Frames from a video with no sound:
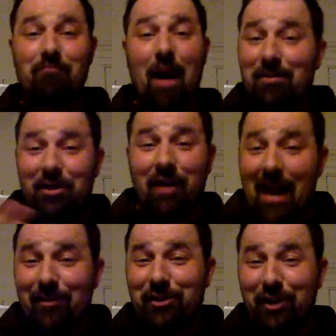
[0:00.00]
I'm still
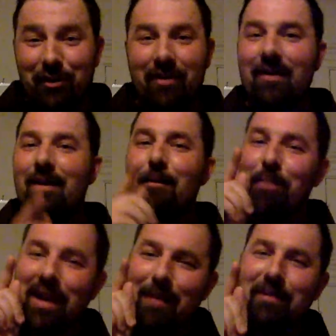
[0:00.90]
kind of a jerk,
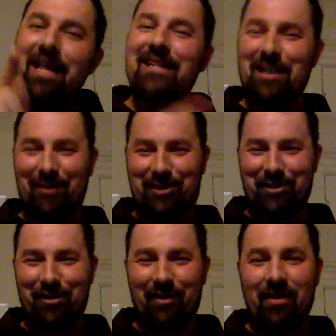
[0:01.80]
but I'm less of a
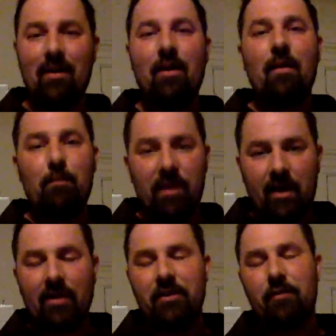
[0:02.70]
jerk
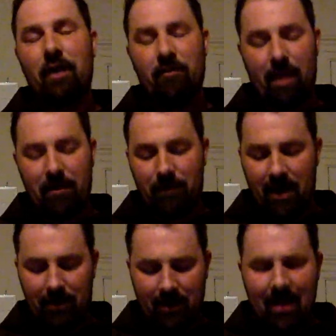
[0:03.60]
because of my
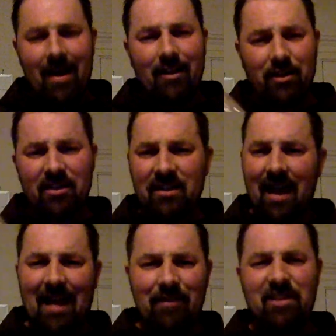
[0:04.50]
faith. And so this is a
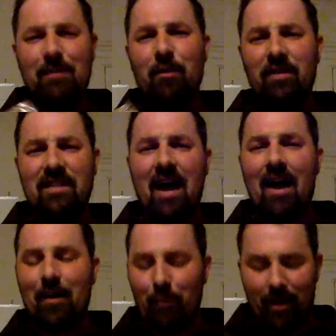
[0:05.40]
kind of a symbol of a
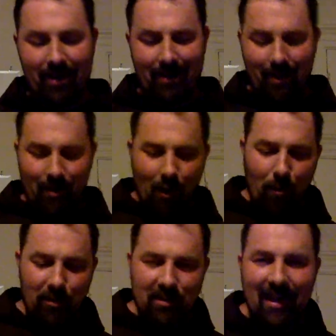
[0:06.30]
time when
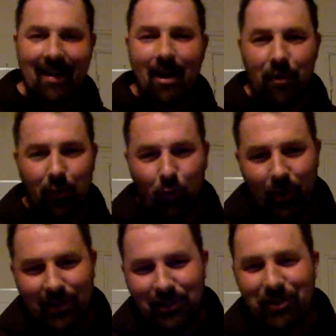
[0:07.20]
almost like the
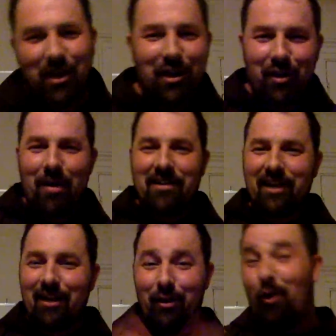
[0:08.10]
Grinch, you know, has
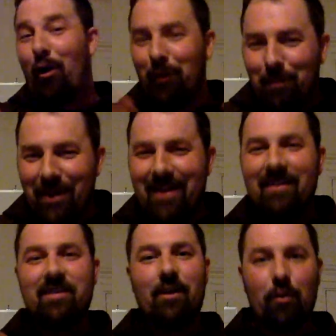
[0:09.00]
like a little heartbeat.
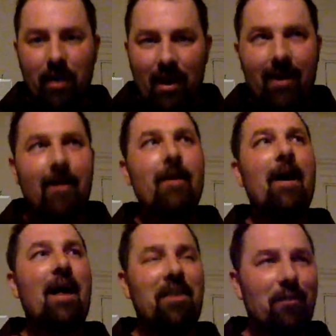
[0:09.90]
It's like, okay,
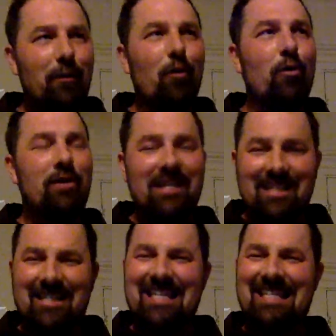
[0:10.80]
I think the Lord
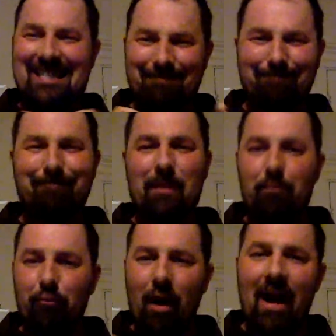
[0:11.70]
is
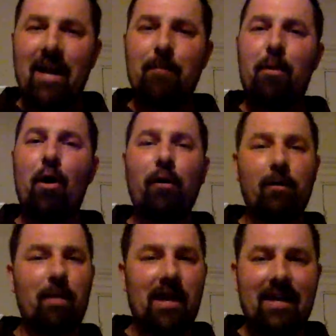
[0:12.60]
prying
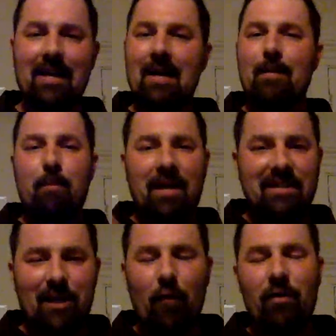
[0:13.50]
apart my
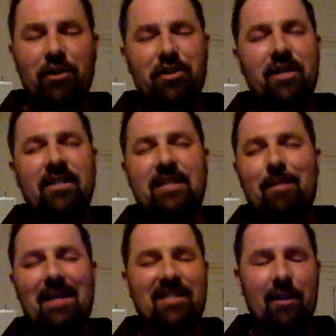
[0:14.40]
selfishness and
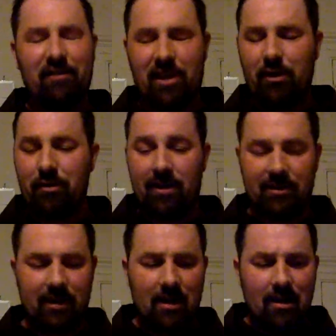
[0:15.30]
my
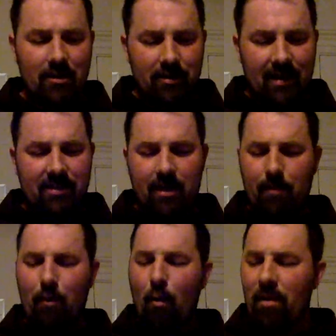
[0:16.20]
self-centeredness. So that's a
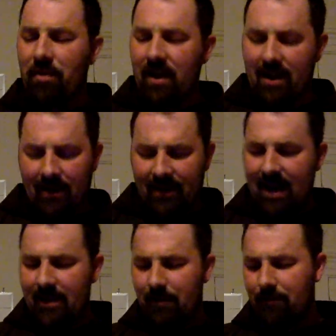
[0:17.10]
moment that I
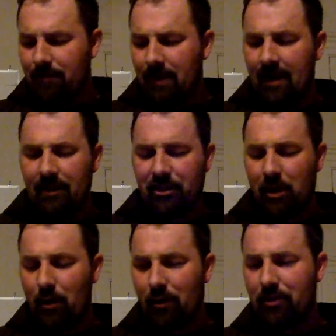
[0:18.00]
kind of
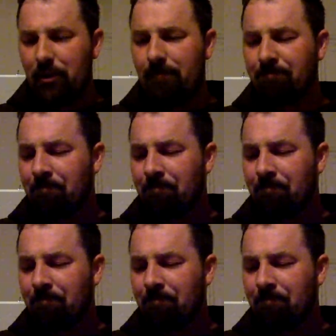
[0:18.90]
share also.